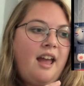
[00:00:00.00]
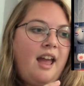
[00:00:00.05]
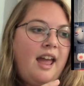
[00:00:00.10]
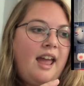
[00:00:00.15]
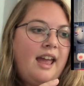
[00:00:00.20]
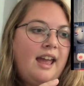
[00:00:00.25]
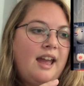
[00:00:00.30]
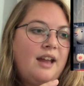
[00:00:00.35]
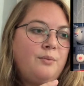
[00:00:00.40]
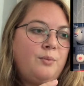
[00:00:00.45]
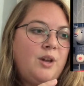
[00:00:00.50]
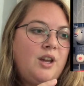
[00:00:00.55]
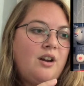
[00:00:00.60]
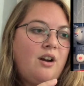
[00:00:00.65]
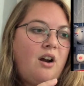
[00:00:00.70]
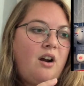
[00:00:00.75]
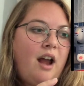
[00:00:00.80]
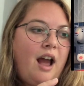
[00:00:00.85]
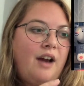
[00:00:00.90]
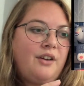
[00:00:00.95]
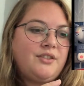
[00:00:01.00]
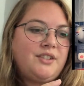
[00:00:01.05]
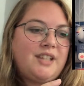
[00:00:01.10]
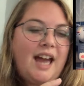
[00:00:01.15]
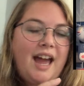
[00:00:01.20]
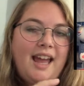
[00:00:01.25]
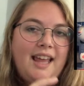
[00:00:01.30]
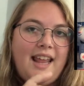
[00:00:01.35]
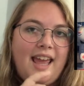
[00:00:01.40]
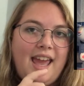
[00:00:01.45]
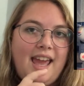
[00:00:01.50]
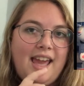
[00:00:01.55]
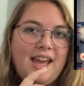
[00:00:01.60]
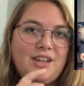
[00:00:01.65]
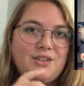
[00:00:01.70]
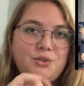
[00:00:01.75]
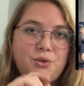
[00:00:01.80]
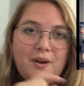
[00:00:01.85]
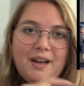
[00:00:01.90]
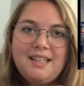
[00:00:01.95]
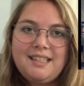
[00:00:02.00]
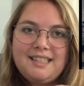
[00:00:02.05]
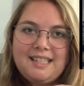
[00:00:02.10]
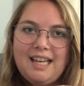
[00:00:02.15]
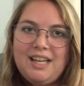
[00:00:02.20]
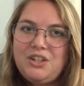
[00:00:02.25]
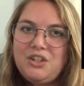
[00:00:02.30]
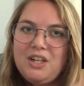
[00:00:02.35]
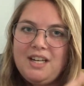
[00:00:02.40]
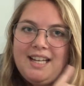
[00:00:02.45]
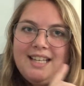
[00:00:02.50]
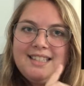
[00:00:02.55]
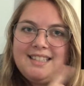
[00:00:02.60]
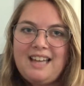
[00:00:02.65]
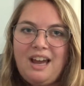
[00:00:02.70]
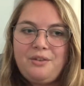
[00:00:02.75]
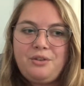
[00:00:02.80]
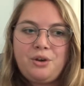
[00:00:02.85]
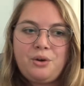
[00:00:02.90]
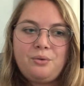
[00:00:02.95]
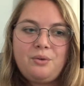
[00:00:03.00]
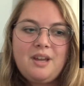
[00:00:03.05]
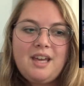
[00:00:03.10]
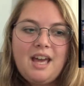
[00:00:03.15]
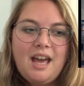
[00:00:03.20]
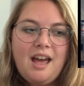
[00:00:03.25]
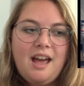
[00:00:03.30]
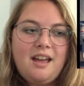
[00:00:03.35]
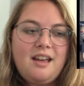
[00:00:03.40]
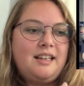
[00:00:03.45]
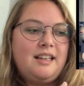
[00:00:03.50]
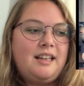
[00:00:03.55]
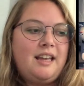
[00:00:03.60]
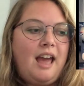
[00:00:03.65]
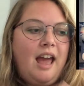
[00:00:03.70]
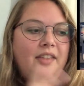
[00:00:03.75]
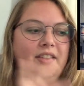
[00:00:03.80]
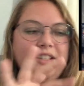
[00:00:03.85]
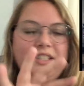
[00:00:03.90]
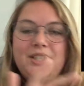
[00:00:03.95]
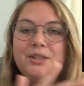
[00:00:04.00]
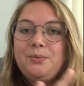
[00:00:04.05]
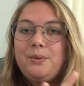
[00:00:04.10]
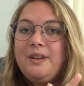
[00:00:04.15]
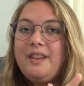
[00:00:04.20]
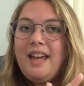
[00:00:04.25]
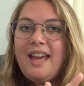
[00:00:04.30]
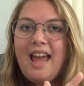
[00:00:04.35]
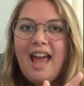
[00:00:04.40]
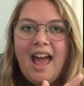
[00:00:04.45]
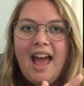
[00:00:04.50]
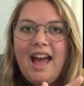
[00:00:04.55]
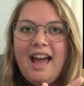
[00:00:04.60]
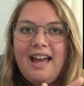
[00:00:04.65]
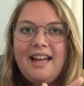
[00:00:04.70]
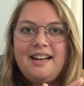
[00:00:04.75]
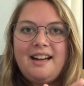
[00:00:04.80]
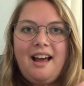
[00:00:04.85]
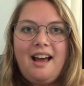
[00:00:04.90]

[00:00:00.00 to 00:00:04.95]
And we are outside a train station in South Korea. And this is where they had